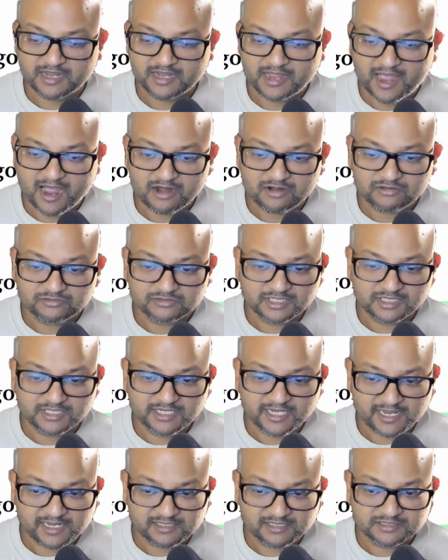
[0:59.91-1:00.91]
how the
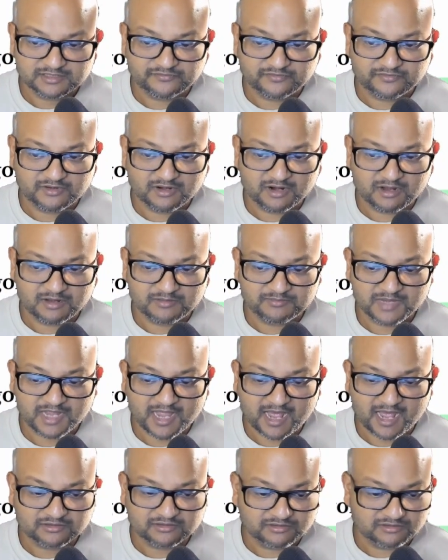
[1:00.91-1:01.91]
gains from
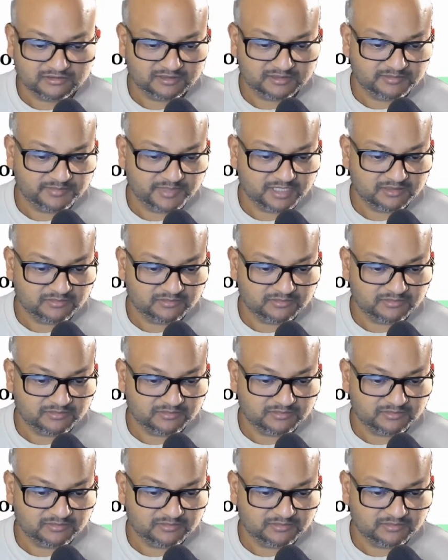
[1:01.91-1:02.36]
algorithmic